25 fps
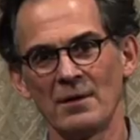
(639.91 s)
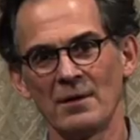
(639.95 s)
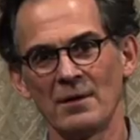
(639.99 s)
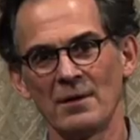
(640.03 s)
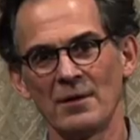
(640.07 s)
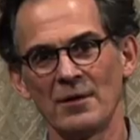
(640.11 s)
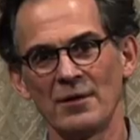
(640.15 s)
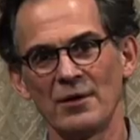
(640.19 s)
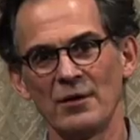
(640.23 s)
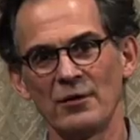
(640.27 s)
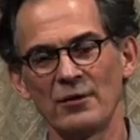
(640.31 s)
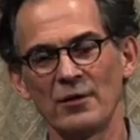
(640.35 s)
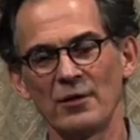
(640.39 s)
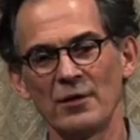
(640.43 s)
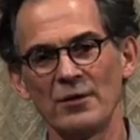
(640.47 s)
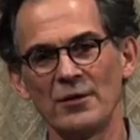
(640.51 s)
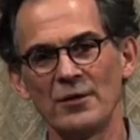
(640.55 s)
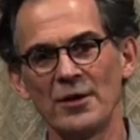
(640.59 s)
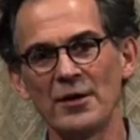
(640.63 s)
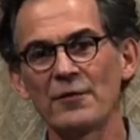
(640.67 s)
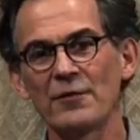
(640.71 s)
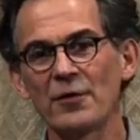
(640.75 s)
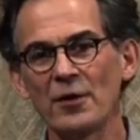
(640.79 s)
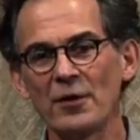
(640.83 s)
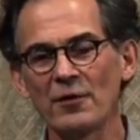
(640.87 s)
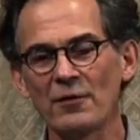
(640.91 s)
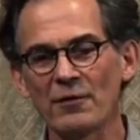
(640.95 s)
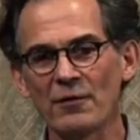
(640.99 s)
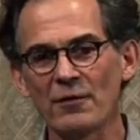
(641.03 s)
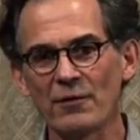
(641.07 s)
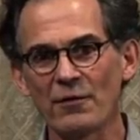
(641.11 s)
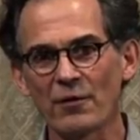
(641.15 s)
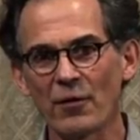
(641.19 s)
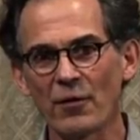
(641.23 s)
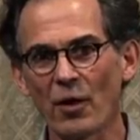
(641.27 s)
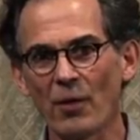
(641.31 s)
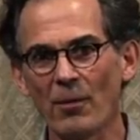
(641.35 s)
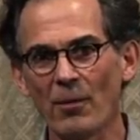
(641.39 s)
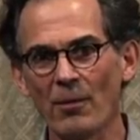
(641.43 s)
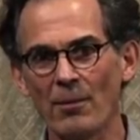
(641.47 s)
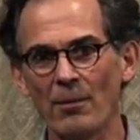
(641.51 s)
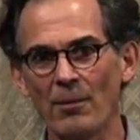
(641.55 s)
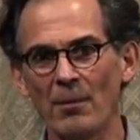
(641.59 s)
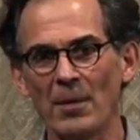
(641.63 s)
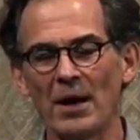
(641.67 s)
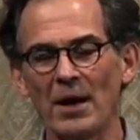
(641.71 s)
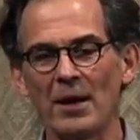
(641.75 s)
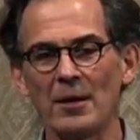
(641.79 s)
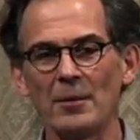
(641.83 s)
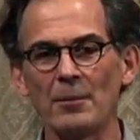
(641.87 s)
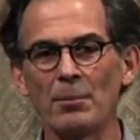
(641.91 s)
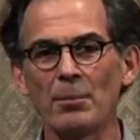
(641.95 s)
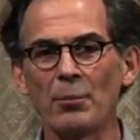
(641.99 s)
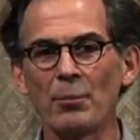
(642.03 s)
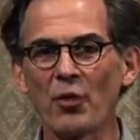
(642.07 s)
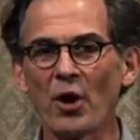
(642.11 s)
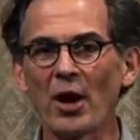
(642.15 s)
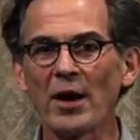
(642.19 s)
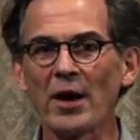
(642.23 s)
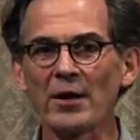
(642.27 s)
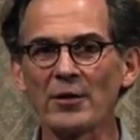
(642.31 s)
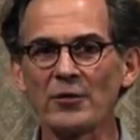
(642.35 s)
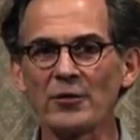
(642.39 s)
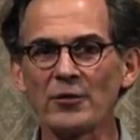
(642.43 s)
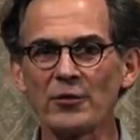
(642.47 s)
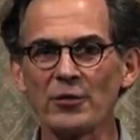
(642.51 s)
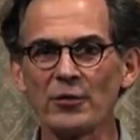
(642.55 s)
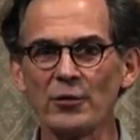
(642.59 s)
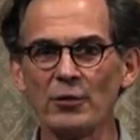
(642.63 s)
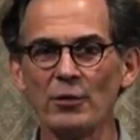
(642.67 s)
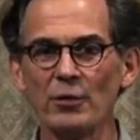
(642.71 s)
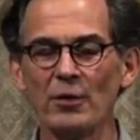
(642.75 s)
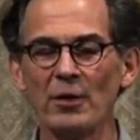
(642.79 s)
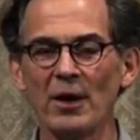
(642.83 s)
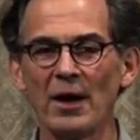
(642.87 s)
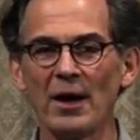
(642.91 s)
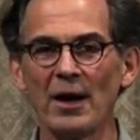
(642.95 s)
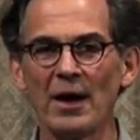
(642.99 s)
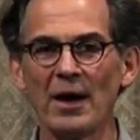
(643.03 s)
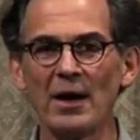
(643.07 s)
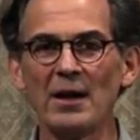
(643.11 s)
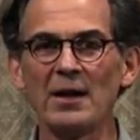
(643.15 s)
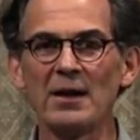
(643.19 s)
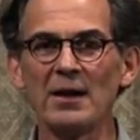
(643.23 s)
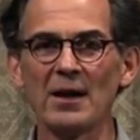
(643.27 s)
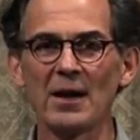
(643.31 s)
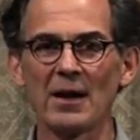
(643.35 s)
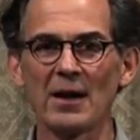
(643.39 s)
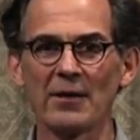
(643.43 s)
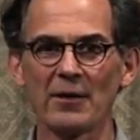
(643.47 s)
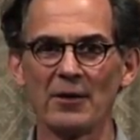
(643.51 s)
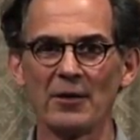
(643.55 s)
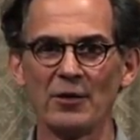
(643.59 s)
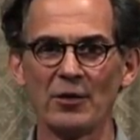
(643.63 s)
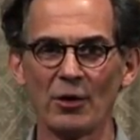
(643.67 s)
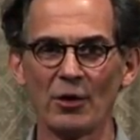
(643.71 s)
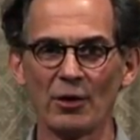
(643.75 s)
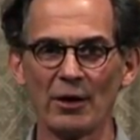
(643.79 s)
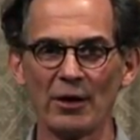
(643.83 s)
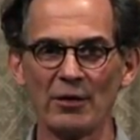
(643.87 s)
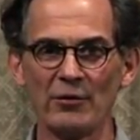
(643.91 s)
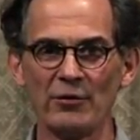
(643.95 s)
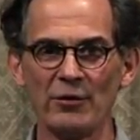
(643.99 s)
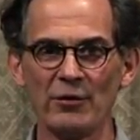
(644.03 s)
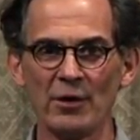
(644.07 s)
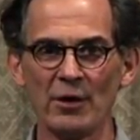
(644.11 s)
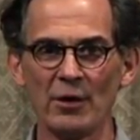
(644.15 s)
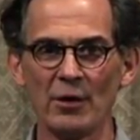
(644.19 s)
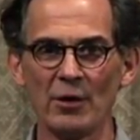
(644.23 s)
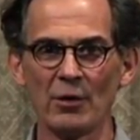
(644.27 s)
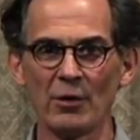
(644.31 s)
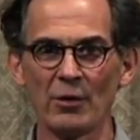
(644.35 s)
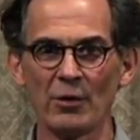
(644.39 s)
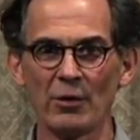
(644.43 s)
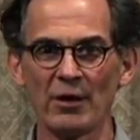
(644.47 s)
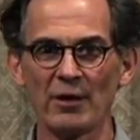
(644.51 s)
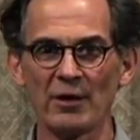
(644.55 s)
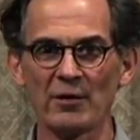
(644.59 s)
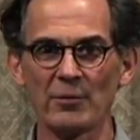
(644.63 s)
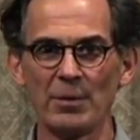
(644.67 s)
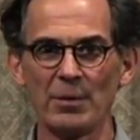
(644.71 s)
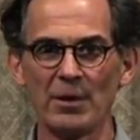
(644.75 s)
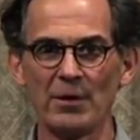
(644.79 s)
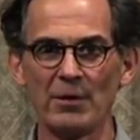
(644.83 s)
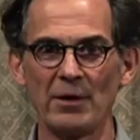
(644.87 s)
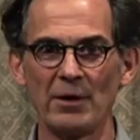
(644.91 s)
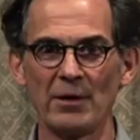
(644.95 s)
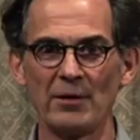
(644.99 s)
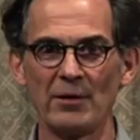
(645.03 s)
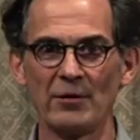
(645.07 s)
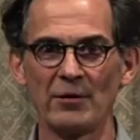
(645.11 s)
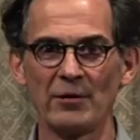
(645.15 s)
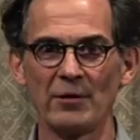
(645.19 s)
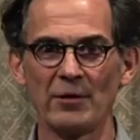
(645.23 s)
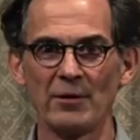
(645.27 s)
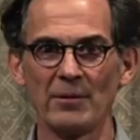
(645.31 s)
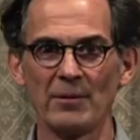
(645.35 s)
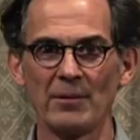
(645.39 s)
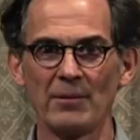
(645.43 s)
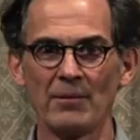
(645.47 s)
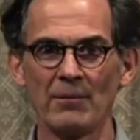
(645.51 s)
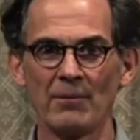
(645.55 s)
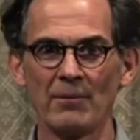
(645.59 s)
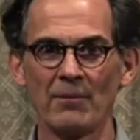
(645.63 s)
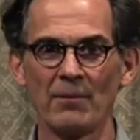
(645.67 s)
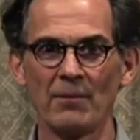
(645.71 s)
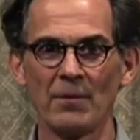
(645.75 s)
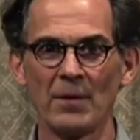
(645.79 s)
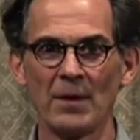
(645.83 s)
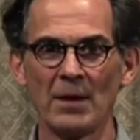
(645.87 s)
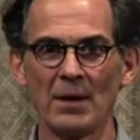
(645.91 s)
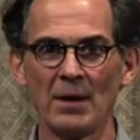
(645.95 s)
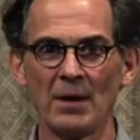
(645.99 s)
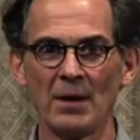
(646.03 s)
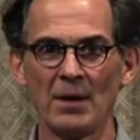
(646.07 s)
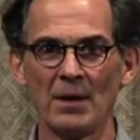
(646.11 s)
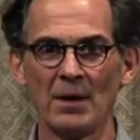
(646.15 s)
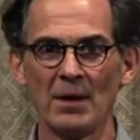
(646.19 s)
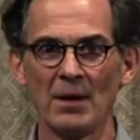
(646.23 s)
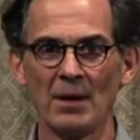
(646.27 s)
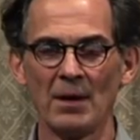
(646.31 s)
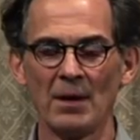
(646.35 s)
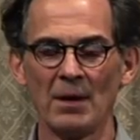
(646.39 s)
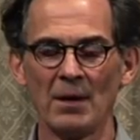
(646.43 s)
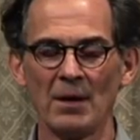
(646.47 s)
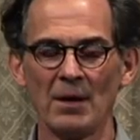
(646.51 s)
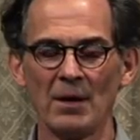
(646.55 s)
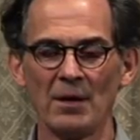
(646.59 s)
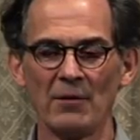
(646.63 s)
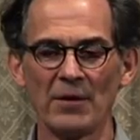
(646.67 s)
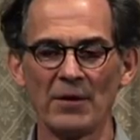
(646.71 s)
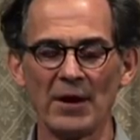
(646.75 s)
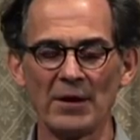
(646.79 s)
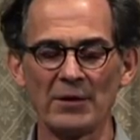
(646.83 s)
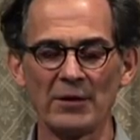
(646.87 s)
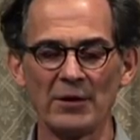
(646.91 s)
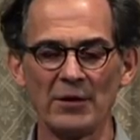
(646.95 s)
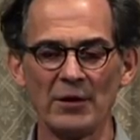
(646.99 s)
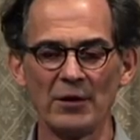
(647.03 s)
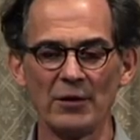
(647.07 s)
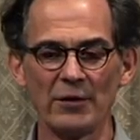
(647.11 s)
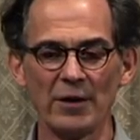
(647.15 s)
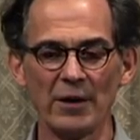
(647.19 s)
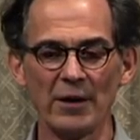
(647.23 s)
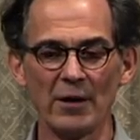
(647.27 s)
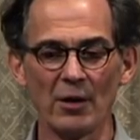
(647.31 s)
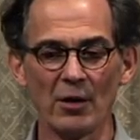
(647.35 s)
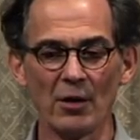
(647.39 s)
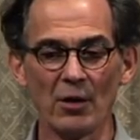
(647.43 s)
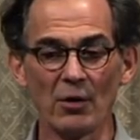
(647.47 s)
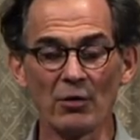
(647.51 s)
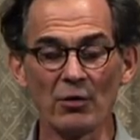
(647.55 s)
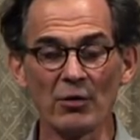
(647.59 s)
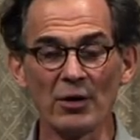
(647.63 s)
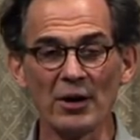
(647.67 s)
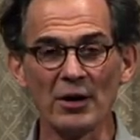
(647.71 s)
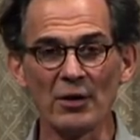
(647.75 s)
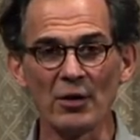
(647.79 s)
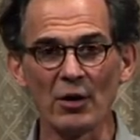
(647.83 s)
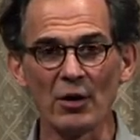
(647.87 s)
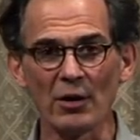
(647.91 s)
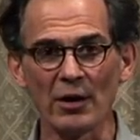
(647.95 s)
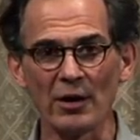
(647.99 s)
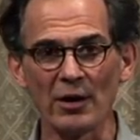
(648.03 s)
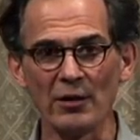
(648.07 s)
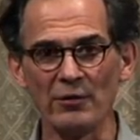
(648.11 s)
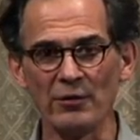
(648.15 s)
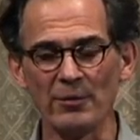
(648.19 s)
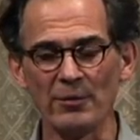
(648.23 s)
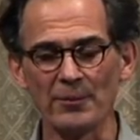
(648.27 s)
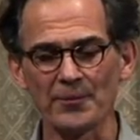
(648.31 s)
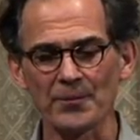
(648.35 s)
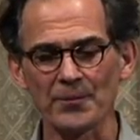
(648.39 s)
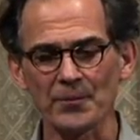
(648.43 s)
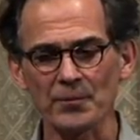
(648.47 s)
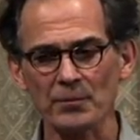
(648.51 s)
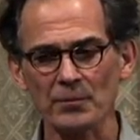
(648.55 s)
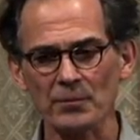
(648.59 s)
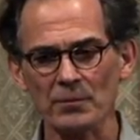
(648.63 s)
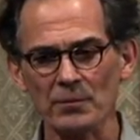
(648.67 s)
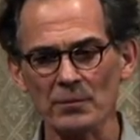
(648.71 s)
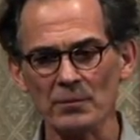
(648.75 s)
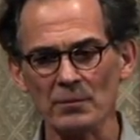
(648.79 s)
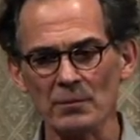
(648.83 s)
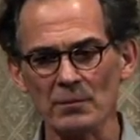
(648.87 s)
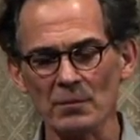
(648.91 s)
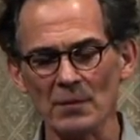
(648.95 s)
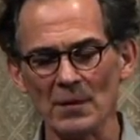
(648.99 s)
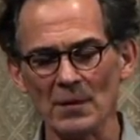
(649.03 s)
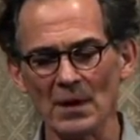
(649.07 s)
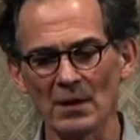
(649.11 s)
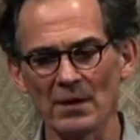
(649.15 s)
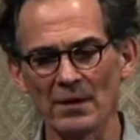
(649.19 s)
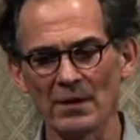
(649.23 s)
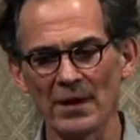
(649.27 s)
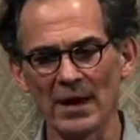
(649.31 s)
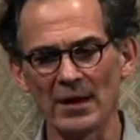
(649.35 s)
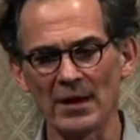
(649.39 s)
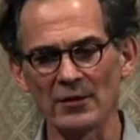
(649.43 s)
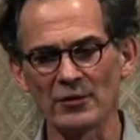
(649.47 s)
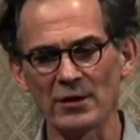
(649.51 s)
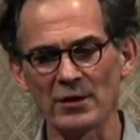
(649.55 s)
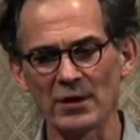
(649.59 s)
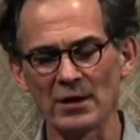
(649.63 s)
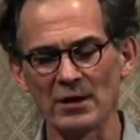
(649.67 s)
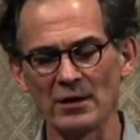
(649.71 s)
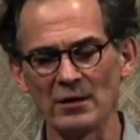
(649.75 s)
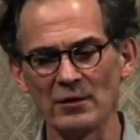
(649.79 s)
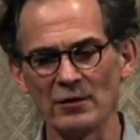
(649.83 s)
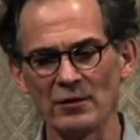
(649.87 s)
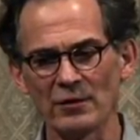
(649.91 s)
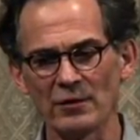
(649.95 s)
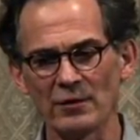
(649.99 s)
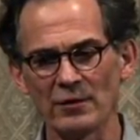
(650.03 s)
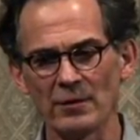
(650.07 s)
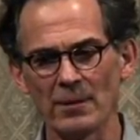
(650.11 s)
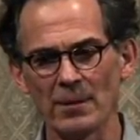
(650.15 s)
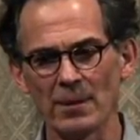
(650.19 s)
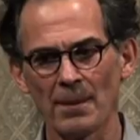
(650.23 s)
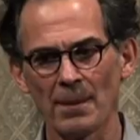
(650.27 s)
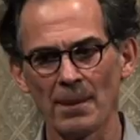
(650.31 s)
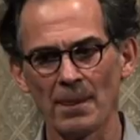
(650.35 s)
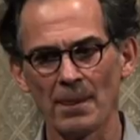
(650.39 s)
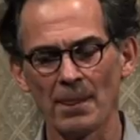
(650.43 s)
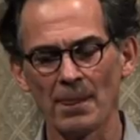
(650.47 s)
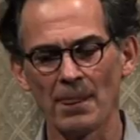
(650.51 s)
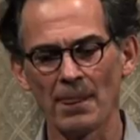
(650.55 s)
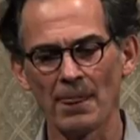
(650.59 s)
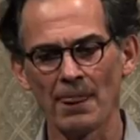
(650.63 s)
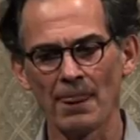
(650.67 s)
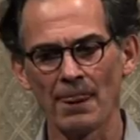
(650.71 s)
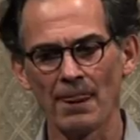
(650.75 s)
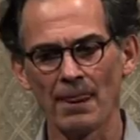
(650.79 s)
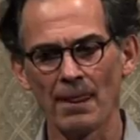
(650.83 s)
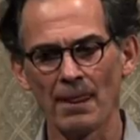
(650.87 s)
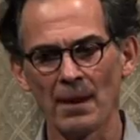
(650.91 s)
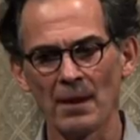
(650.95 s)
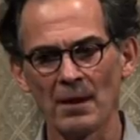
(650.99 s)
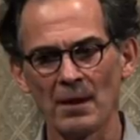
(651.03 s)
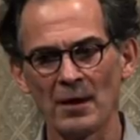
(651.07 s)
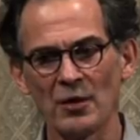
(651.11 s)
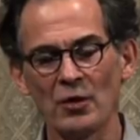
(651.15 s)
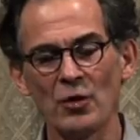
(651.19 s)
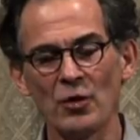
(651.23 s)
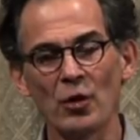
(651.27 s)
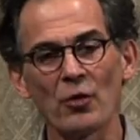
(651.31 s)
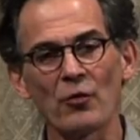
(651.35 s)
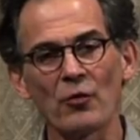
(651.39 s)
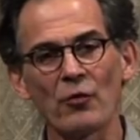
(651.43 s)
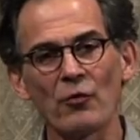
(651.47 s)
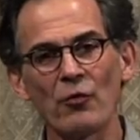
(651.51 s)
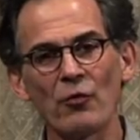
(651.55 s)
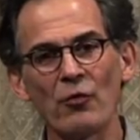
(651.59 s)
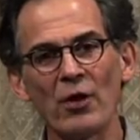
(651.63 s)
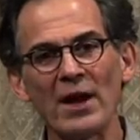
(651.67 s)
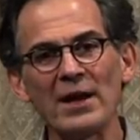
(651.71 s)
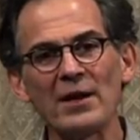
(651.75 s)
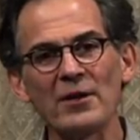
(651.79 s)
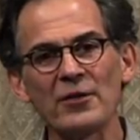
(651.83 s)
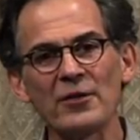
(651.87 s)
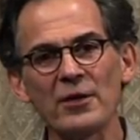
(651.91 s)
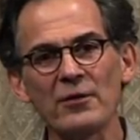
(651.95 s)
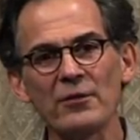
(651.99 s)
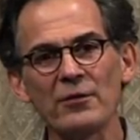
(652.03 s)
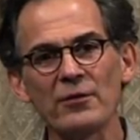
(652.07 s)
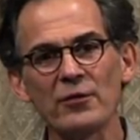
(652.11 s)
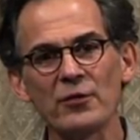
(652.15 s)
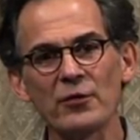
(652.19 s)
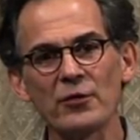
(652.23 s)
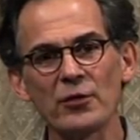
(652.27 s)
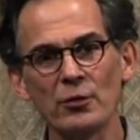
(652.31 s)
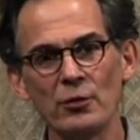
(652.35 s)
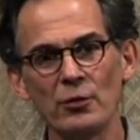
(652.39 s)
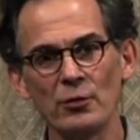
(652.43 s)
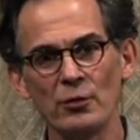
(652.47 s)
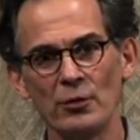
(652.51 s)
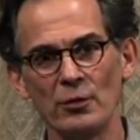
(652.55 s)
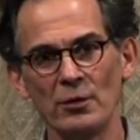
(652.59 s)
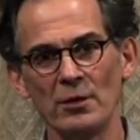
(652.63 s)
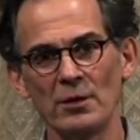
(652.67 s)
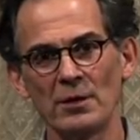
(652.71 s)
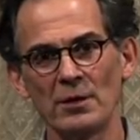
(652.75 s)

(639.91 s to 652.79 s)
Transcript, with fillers: that is different from and prior to any other knowledge or experience. In fact, it is the only knowledge that is not relative to